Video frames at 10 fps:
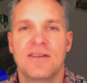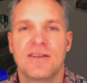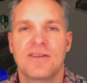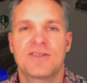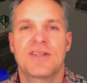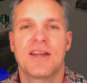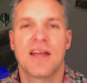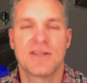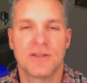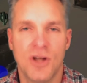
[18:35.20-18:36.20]
Stadia
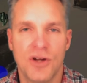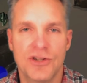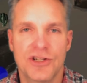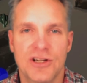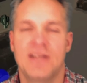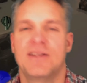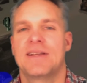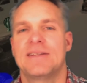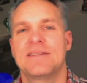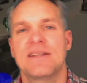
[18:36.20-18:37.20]
has launched, and the
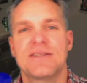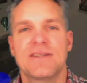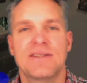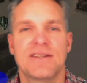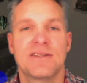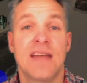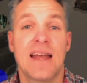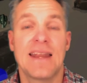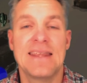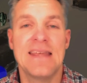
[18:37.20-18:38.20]
consensus is
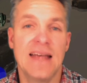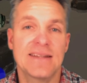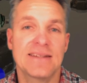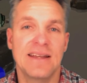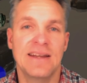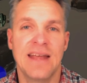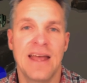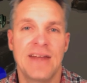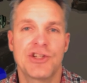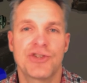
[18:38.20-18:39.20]
that yes, it
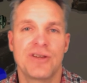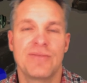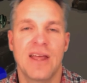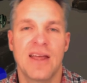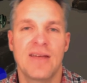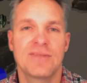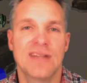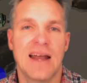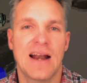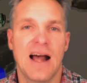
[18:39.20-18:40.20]
can stream games
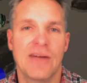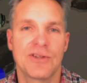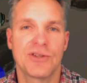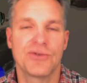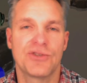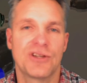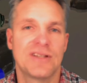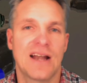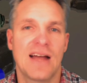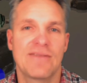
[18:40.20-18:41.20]
at high resolutions,
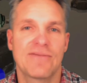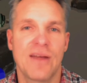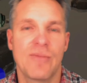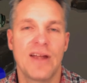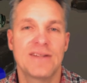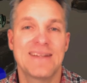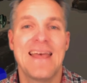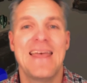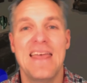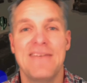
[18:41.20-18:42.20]
at high frame rates,
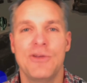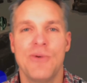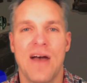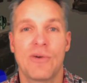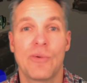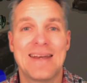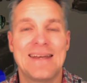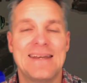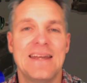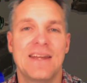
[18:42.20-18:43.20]
if you have a
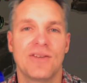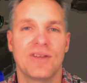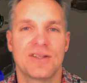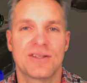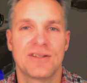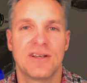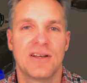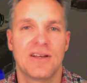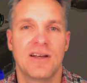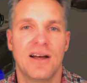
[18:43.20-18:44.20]
ridiculous
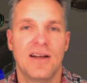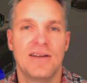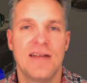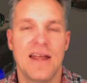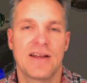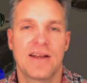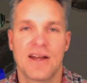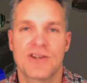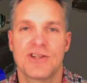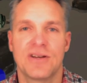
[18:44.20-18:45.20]
data
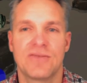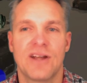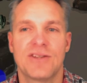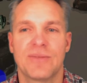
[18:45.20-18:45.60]
connection, right?